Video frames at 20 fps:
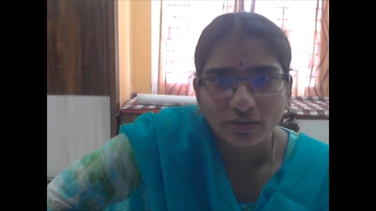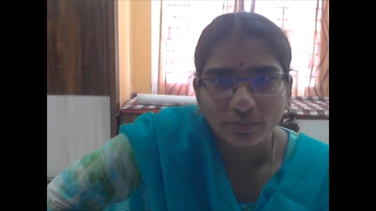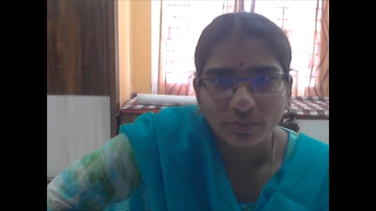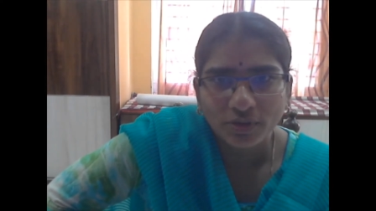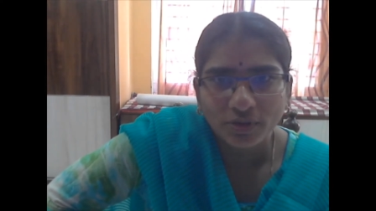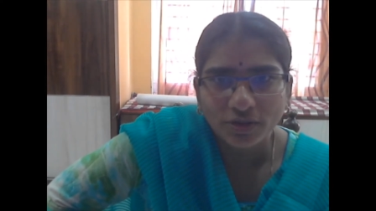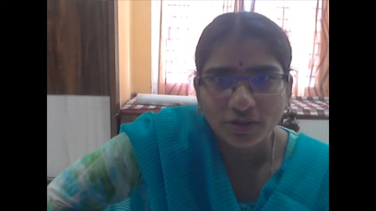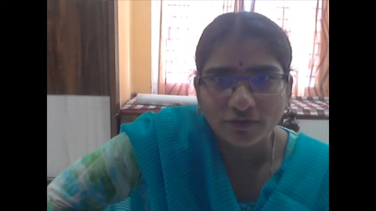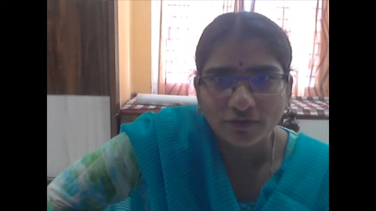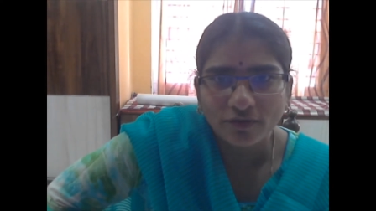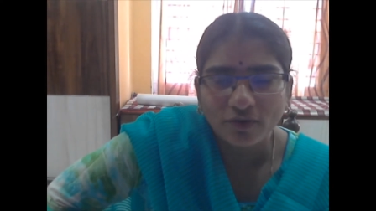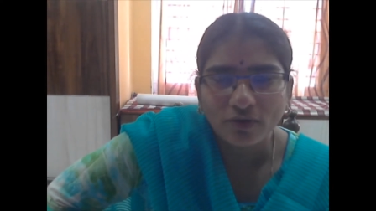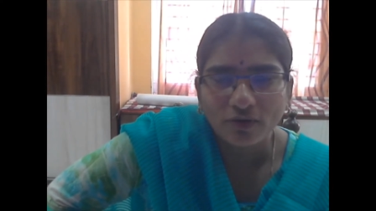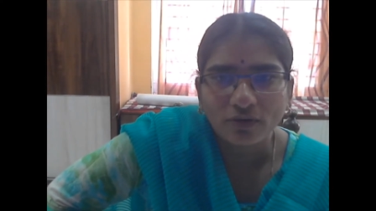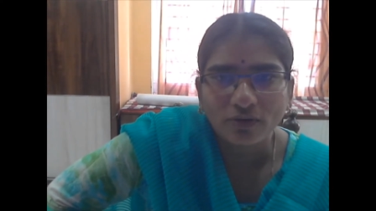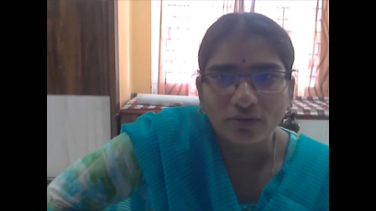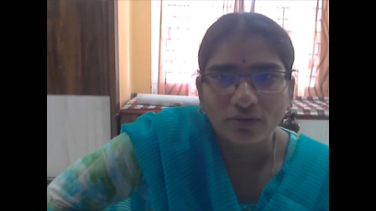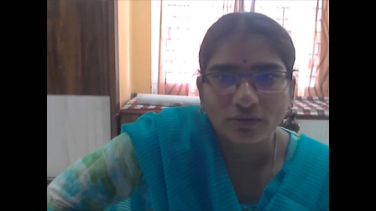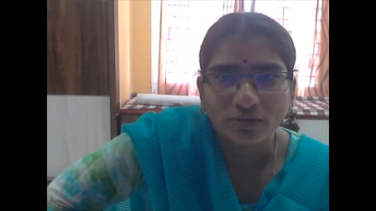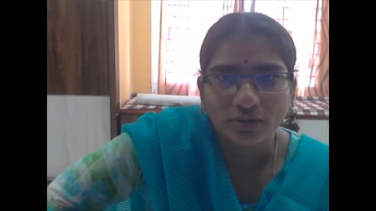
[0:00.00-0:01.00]
please
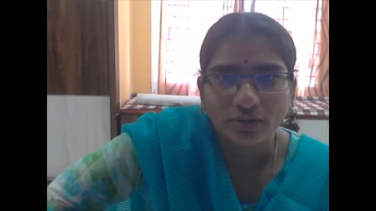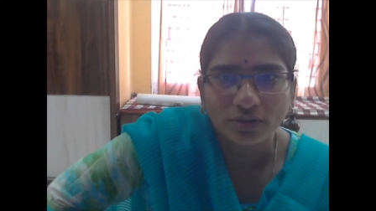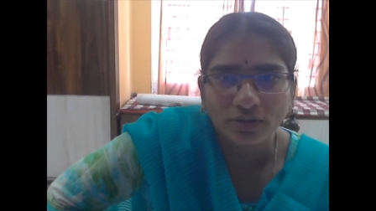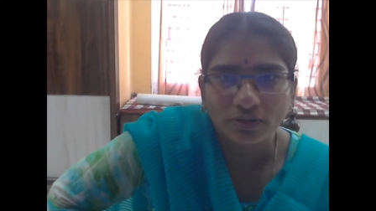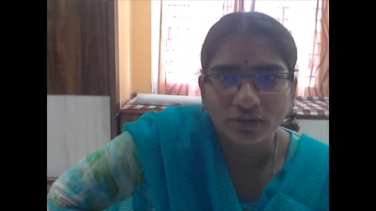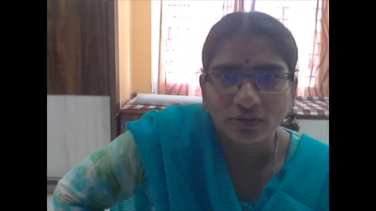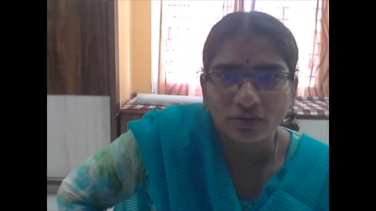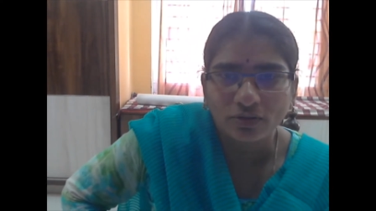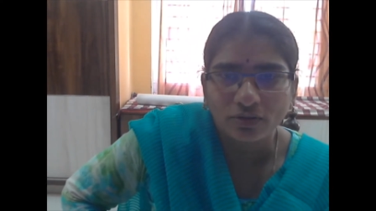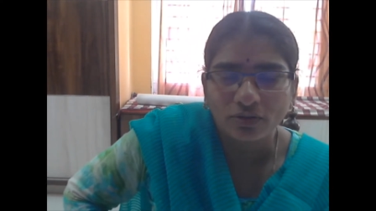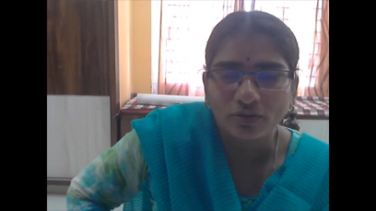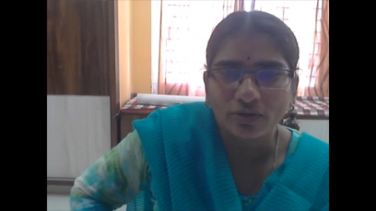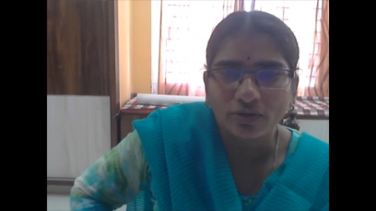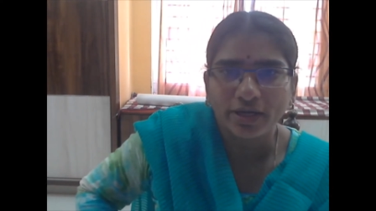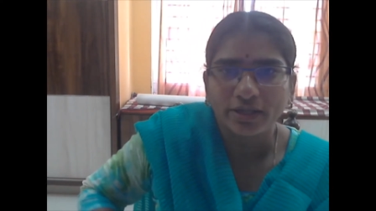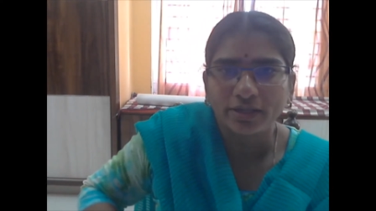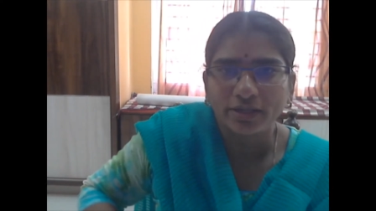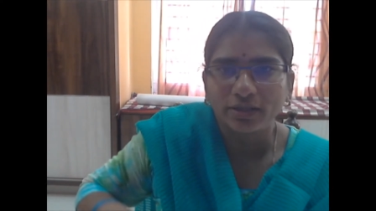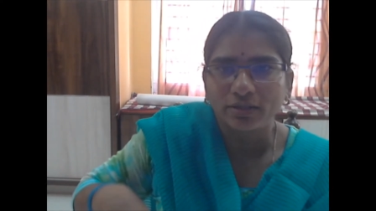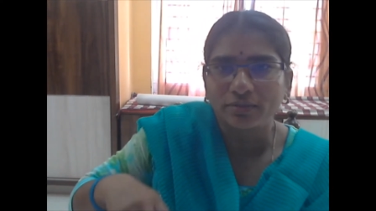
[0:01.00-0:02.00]
follow, look
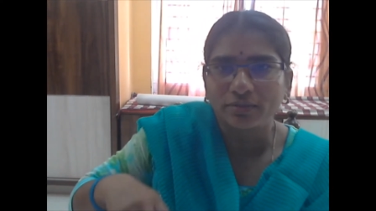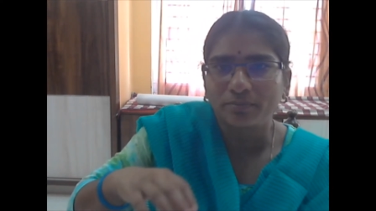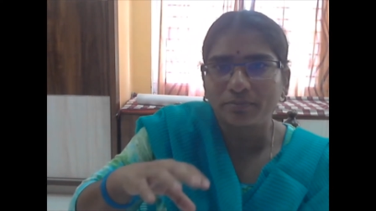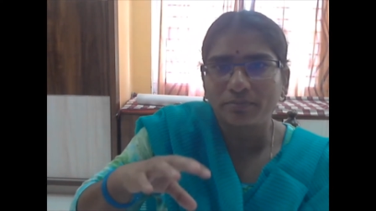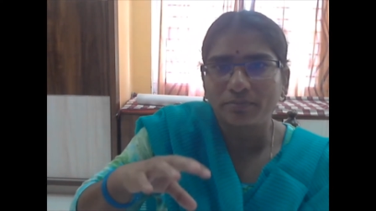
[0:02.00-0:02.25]
at the